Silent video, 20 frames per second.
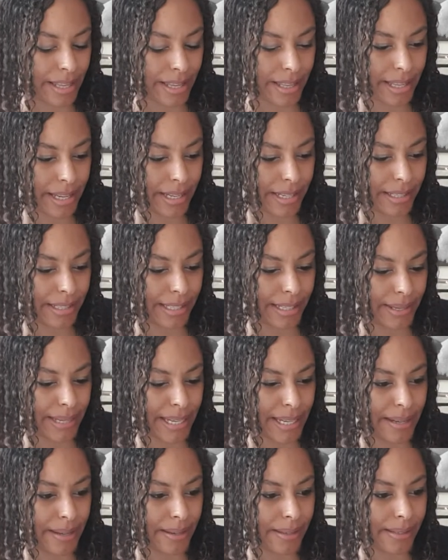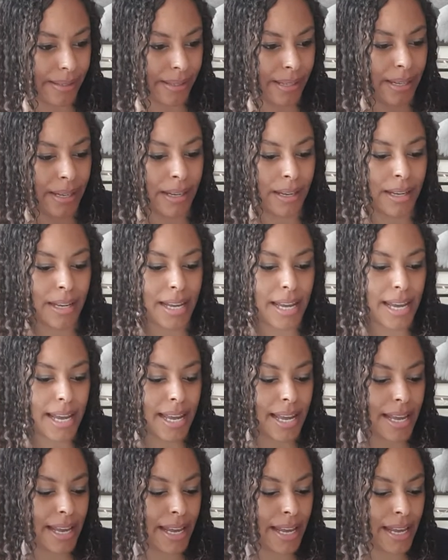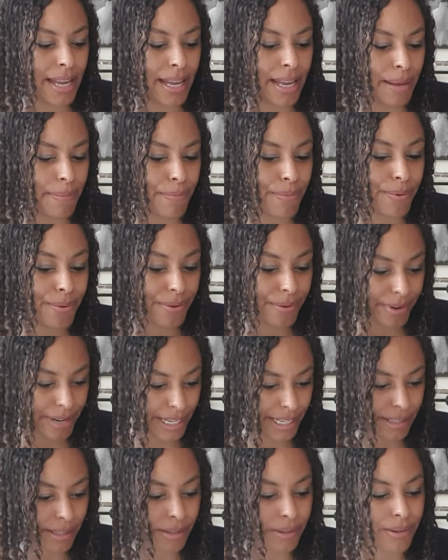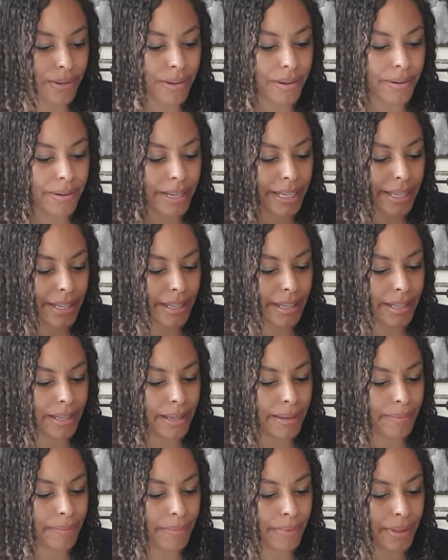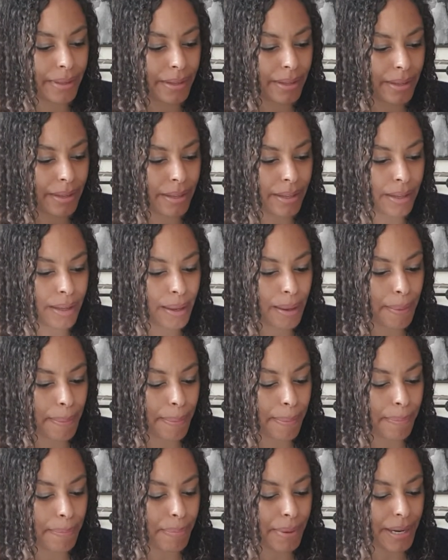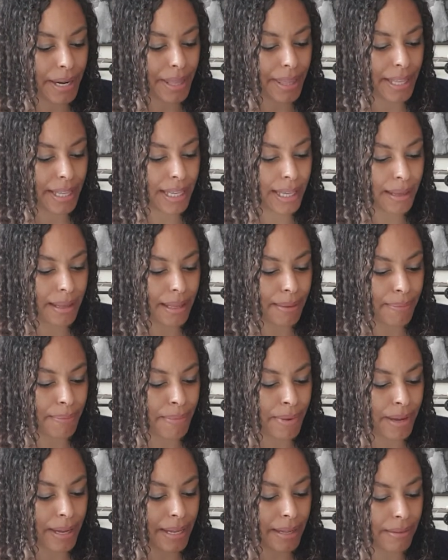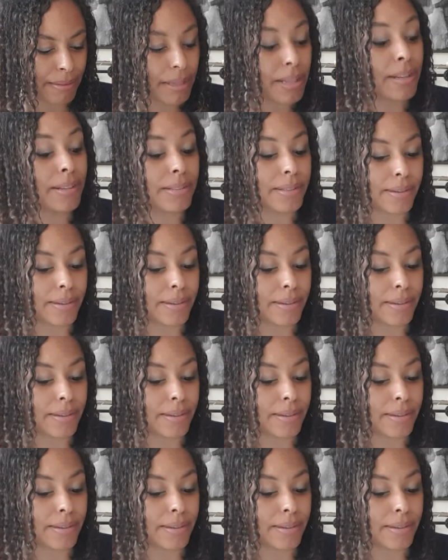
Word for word: that this is a preschool curriculum, but I think it might, no,